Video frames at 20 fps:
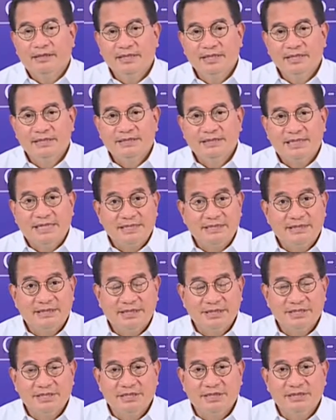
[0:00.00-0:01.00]
These
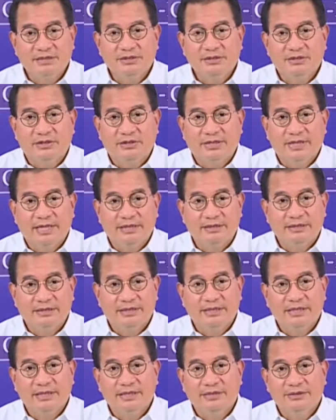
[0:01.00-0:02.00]
restrictions on
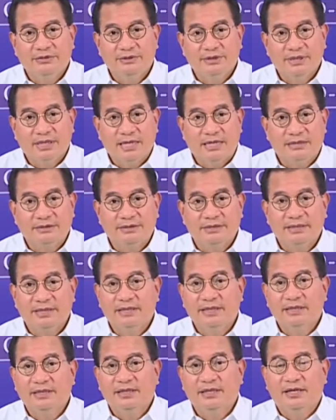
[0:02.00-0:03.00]
entry into the
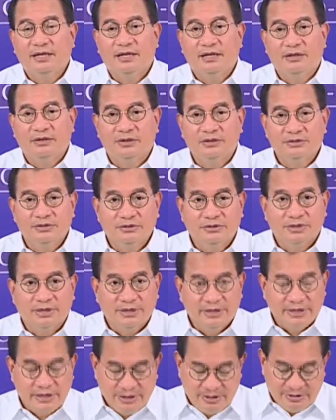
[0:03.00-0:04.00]
country are also
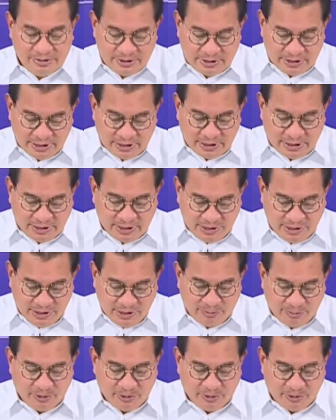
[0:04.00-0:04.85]
continuously